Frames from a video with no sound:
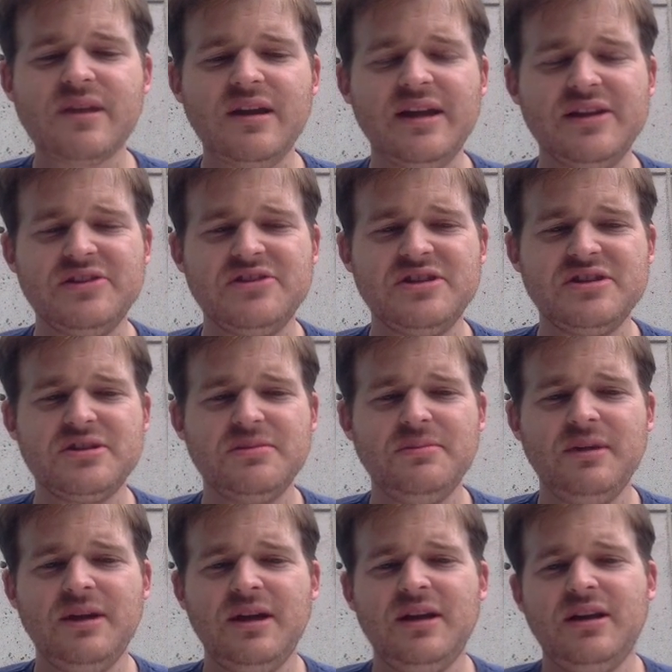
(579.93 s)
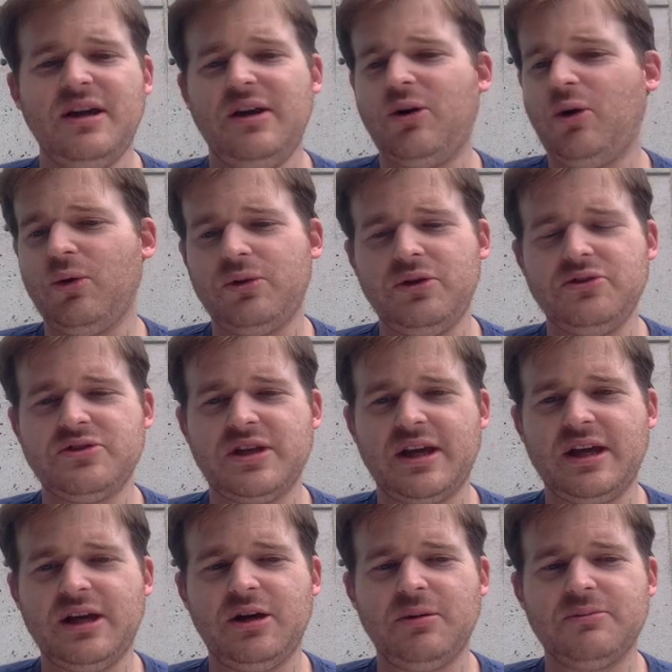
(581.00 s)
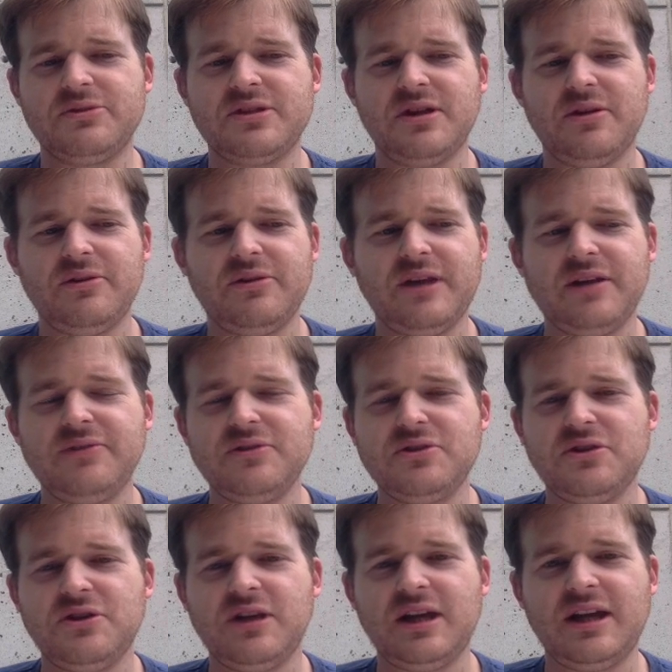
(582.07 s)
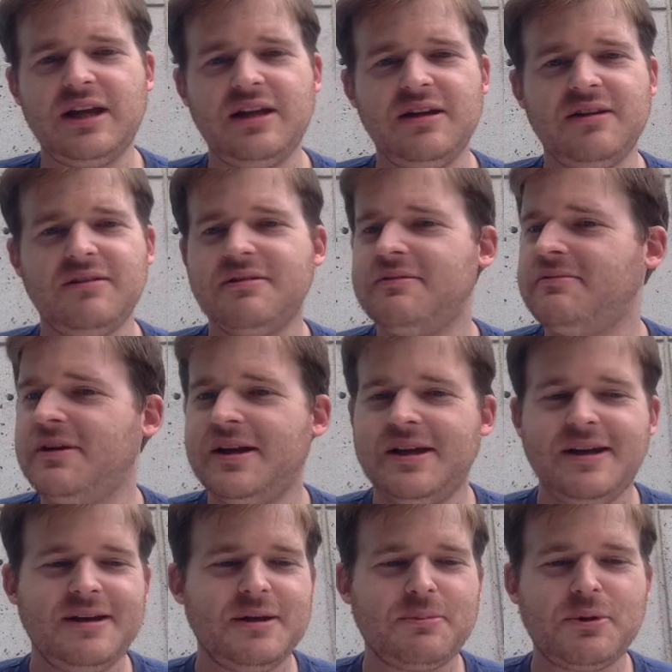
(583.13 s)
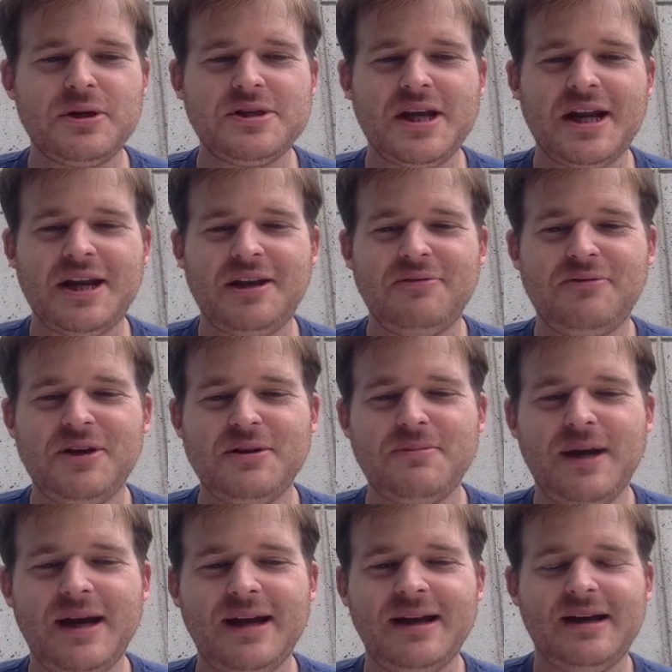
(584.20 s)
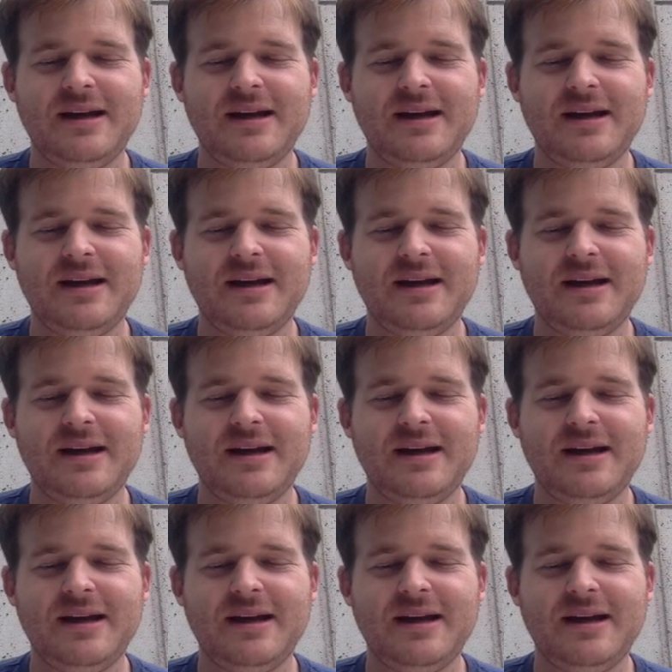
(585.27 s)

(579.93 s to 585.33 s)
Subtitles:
and system all using Helm. So thanks for tuning in. Appreciate any feedback,